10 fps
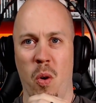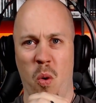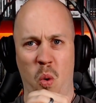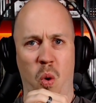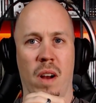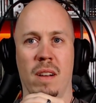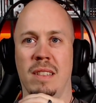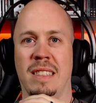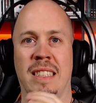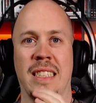Ooh. Our
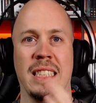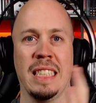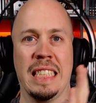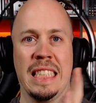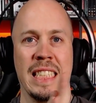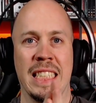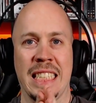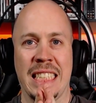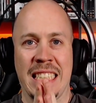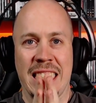family. We'll kill him.